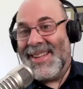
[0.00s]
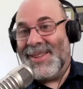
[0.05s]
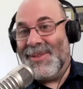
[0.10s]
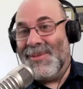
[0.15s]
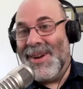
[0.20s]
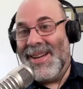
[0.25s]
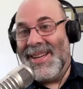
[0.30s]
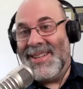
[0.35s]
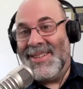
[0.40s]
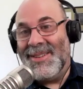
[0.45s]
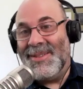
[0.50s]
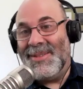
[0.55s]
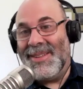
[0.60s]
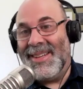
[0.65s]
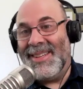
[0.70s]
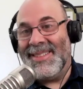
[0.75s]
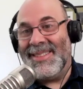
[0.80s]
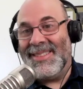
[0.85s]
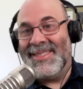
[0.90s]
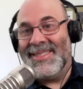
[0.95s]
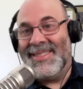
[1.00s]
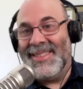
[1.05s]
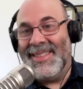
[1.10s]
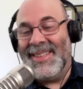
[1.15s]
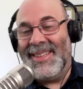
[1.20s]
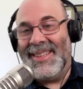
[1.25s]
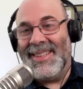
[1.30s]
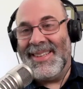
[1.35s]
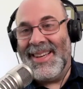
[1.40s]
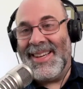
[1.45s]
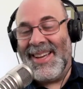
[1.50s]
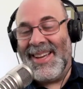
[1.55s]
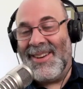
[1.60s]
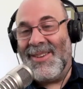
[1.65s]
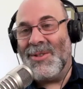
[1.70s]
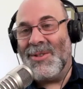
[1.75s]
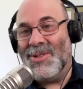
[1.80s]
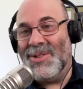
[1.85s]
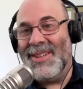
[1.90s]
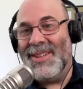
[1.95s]
the way to do things. It can
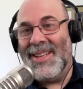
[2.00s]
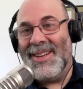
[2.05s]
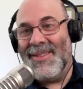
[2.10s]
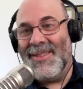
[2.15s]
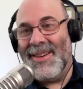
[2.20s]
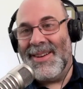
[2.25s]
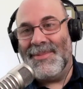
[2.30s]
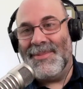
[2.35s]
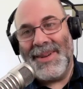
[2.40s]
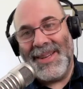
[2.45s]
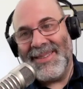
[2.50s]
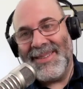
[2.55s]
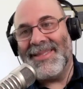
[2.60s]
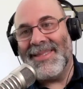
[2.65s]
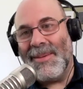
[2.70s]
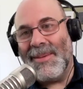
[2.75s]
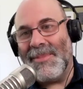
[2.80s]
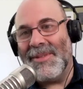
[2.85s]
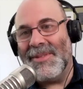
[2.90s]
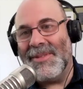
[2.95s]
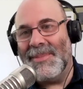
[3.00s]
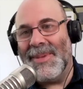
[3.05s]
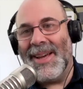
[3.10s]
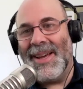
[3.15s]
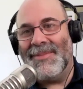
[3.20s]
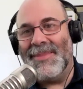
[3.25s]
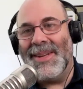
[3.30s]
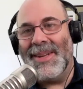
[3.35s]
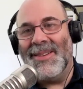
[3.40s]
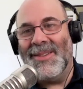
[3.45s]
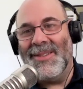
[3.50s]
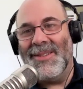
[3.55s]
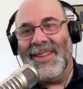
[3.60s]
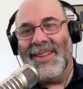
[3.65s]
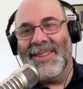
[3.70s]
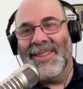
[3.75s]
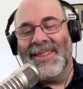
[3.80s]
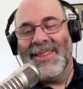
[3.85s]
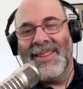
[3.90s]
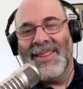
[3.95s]
hurt you later on, but some of them have been
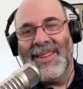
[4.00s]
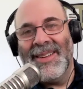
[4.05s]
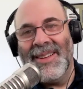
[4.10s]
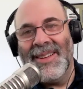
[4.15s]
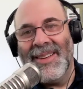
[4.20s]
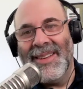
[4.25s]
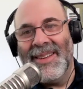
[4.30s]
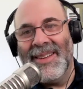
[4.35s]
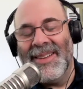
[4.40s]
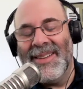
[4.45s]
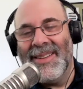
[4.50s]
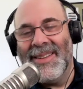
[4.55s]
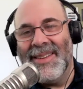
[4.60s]
doing it.